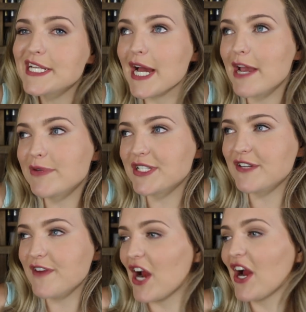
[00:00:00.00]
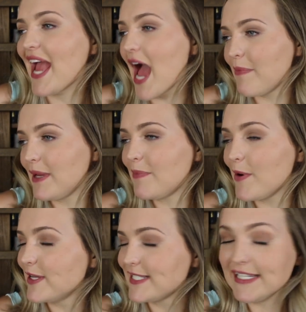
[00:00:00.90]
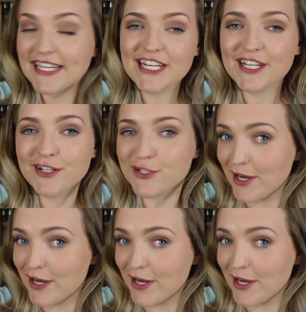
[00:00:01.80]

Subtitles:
and I am just a very happy person in